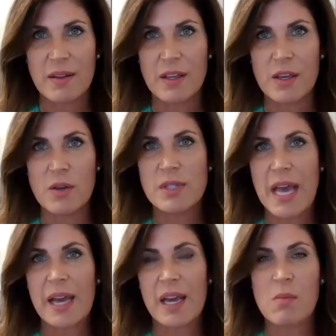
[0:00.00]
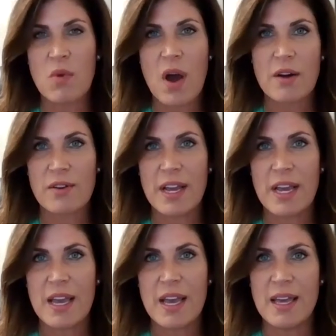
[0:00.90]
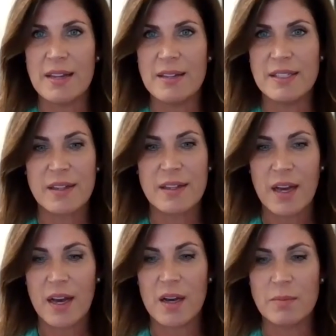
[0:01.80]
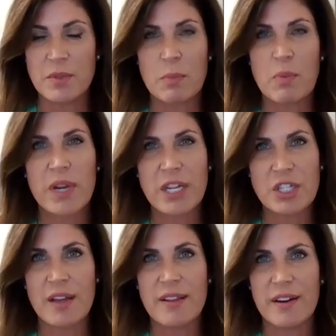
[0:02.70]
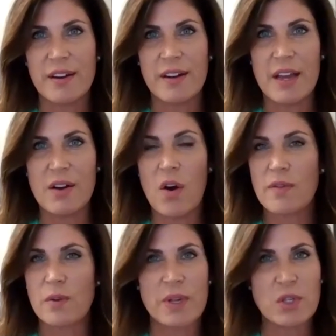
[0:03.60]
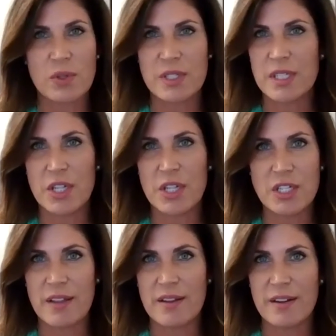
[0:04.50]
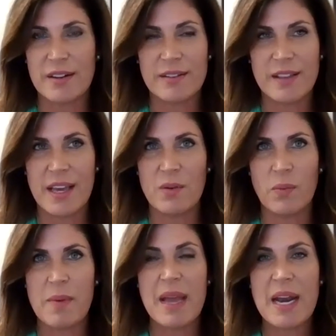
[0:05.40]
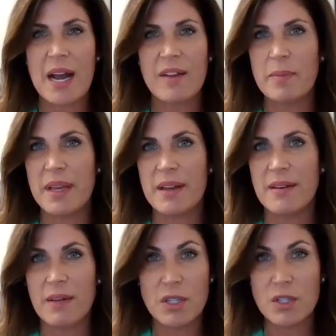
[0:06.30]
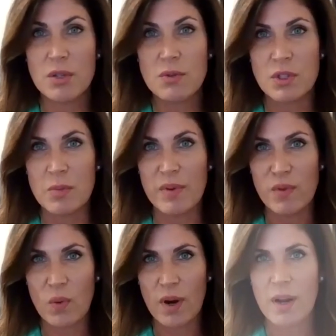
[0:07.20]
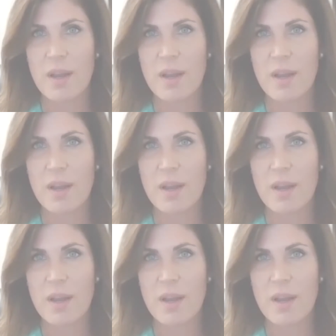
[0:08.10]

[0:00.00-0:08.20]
use that camaraderie and support each other and offer resources to each other that we may not have been in tune to before.